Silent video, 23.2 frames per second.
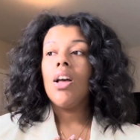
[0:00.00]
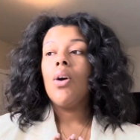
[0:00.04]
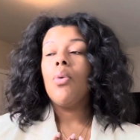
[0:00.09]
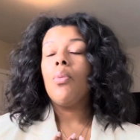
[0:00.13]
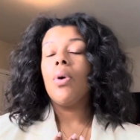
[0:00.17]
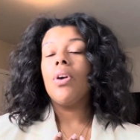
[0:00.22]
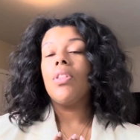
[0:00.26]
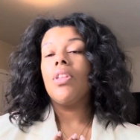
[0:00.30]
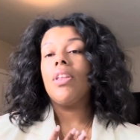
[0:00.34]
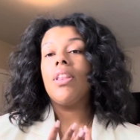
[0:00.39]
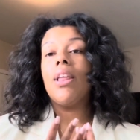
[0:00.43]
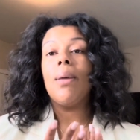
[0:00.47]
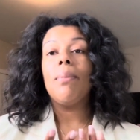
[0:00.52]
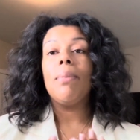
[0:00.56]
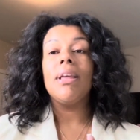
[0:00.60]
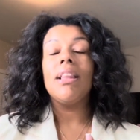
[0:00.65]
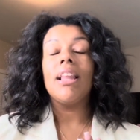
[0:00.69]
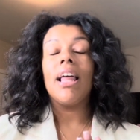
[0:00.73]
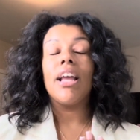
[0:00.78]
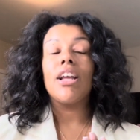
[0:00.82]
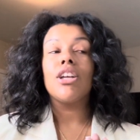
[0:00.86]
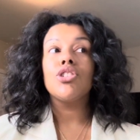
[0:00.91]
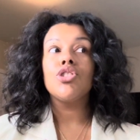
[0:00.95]
whether that be
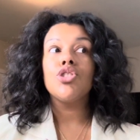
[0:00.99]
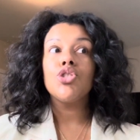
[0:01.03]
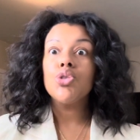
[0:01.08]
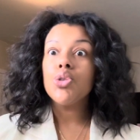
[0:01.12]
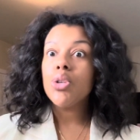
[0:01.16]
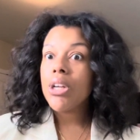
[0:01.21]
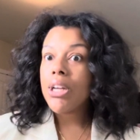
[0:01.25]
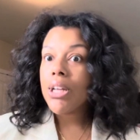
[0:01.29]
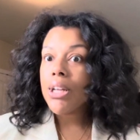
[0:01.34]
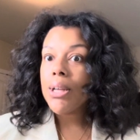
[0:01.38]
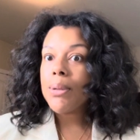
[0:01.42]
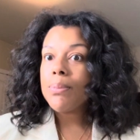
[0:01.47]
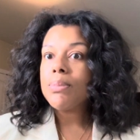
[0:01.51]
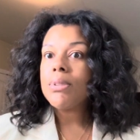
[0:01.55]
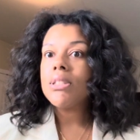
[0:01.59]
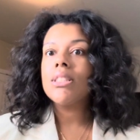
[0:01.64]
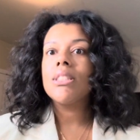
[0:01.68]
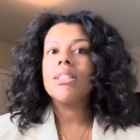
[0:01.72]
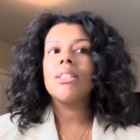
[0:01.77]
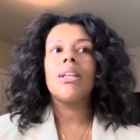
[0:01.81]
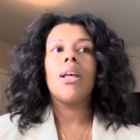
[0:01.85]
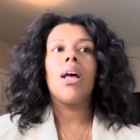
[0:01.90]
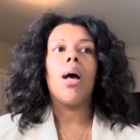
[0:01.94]
like
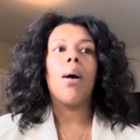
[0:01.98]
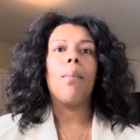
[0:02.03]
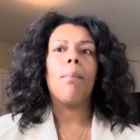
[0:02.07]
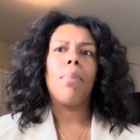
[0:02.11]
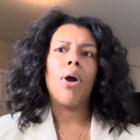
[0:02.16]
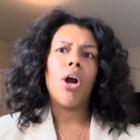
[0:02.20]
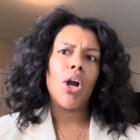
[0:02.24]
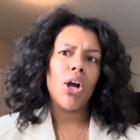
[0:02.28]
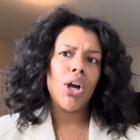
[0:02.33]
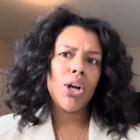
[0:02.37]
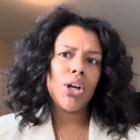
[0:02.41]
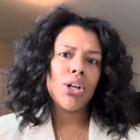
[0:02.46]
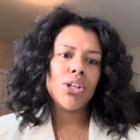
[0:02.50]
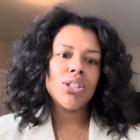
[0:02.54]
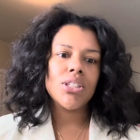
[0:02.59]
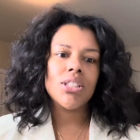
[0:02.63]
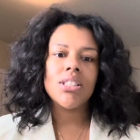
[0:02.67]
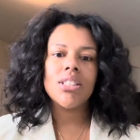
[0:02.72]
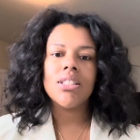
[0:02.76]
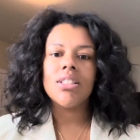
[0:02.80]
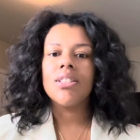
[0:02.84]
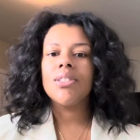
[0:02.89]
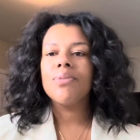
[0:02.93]
trips, a
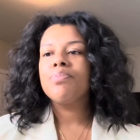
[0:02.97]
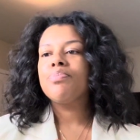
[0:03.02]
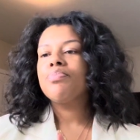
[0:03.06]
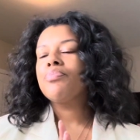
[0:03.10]
purse,